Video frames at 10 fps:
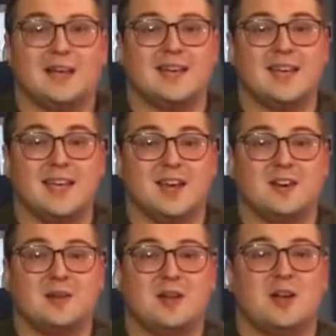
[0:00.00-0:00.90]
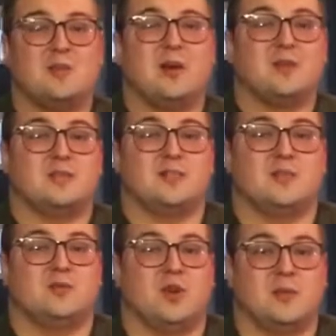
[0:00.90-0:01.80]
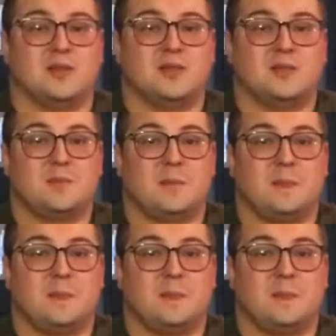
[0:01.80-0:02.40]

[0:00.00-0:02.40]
And again, Paul says in Romans,